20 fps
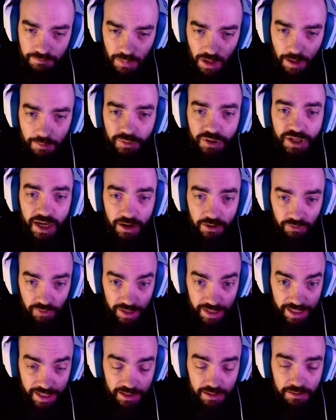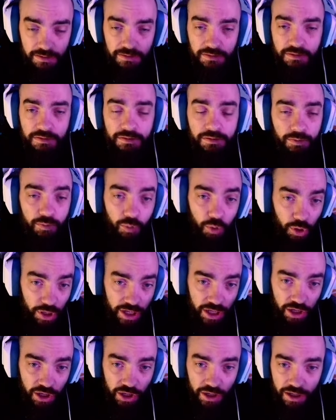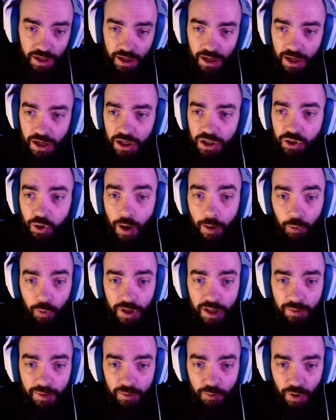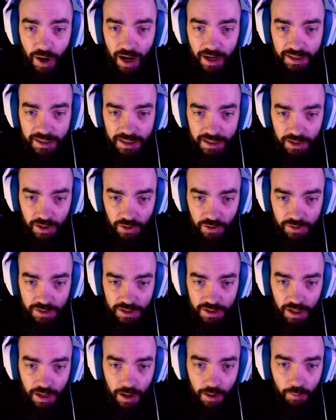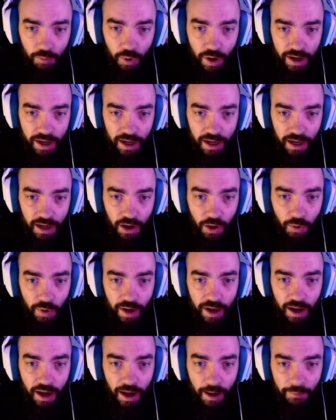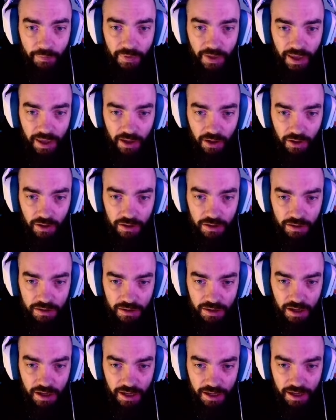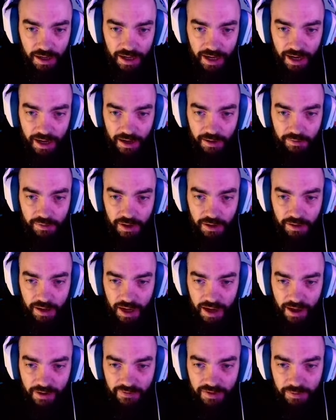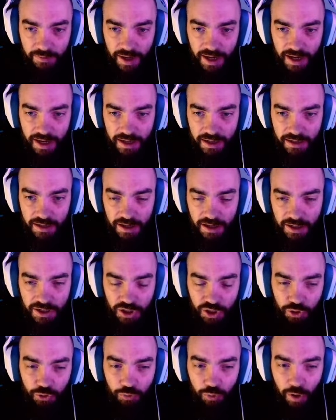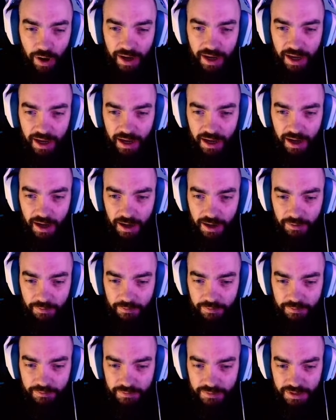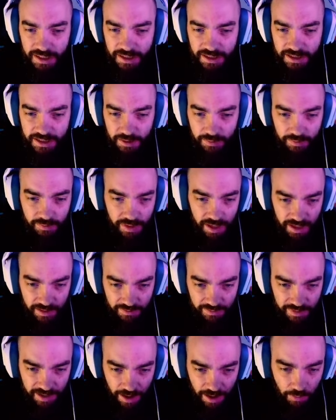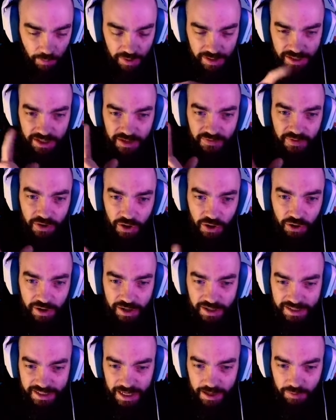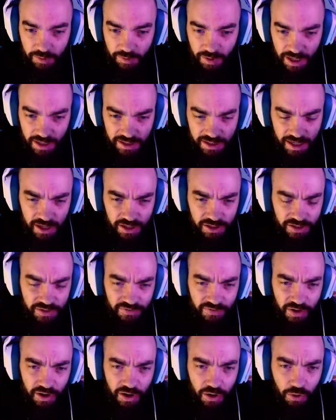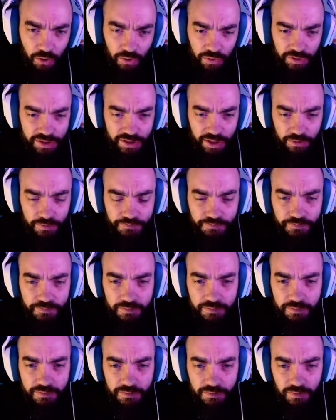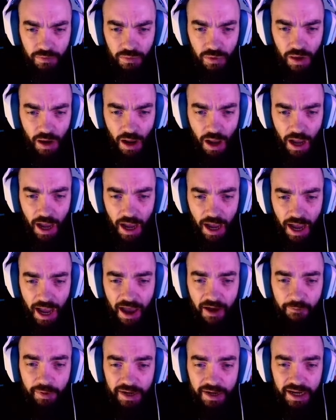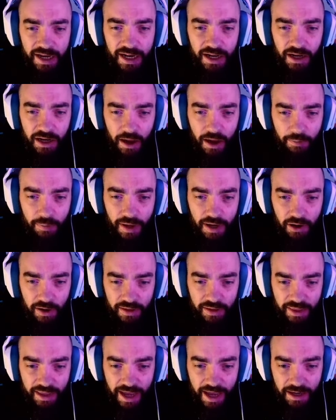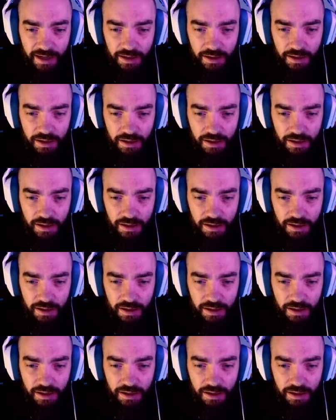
I'm generally pretty good. So I've really been practicing those. Braking going up the hill. Again, I'm, i have to make it a two braking kind of system, and that wasn't a very good example. My tires are very cold, so uh, I have been getting a lot better at that.